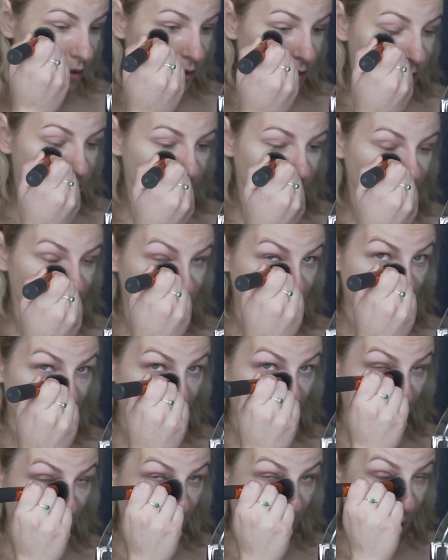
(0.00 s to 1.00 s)
So
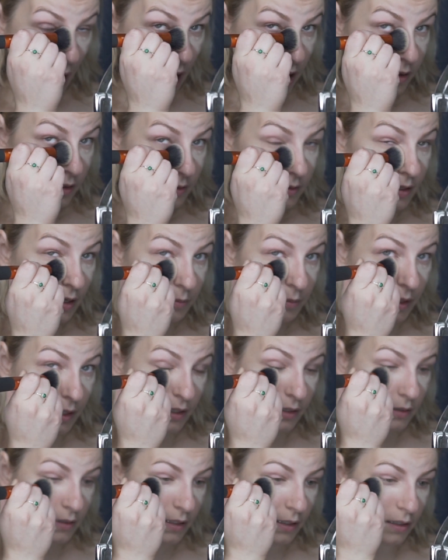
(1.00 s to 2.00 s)
same
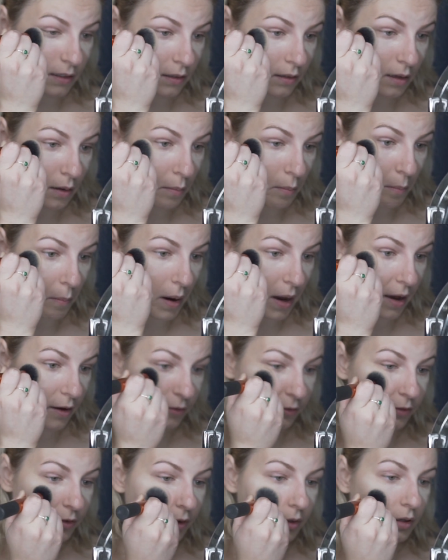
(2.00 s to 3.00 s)
kind of deal,
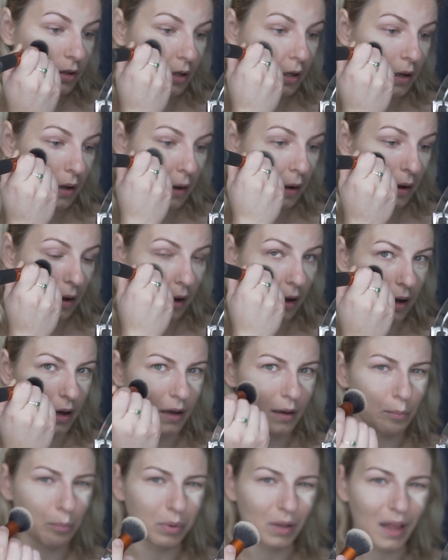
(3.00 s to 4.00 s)
buff,
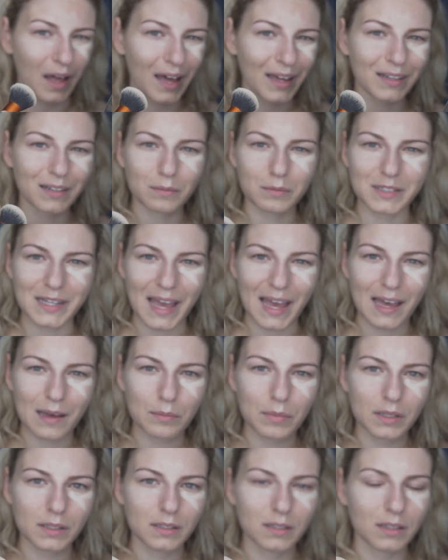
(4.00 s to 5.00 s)
blot,
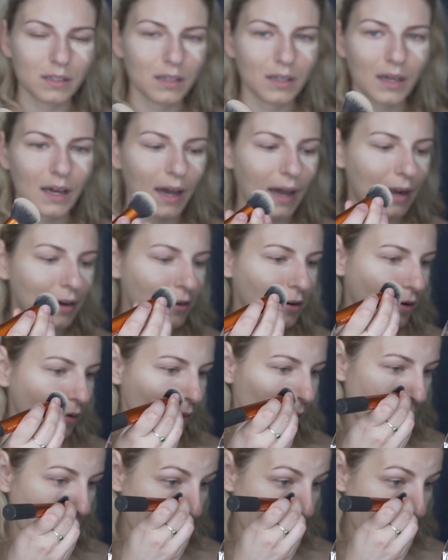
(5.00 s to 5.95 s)
dab, I don't know.